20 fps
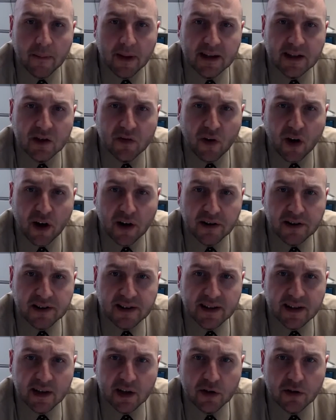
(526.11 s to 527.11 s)
as far
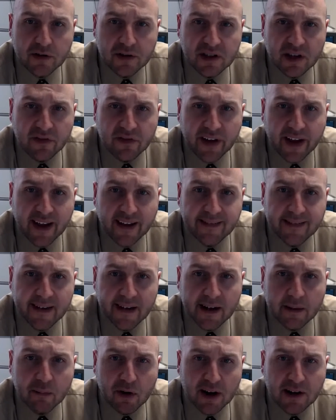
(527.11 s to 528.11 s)
as the use of
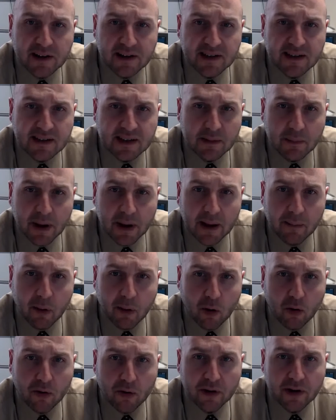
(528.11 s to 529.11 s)
antidepressants in
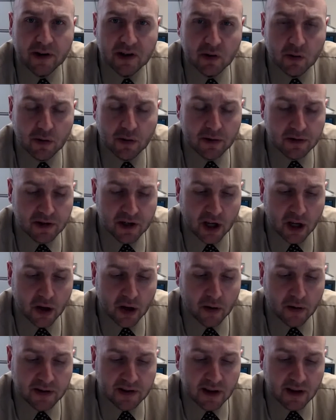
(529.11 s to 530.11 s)
bipolar disorders
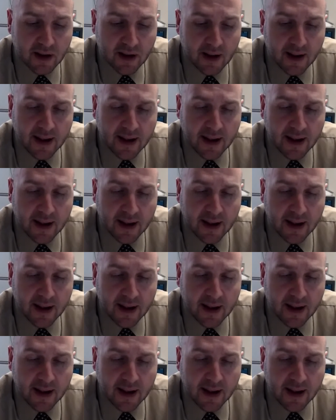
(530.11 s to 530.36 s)
goes,